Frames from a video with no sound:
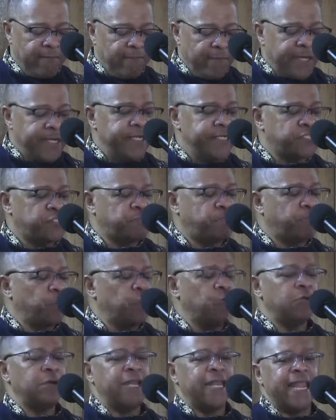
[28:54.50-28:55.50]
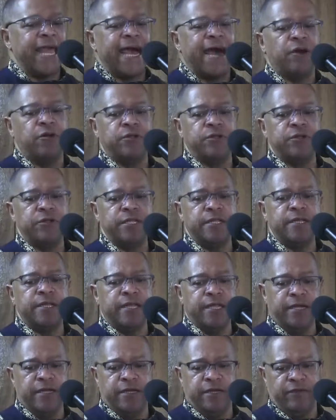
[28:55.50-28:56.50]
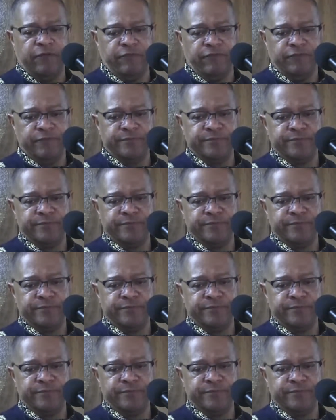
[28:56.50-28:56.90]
Money spoke louder than love.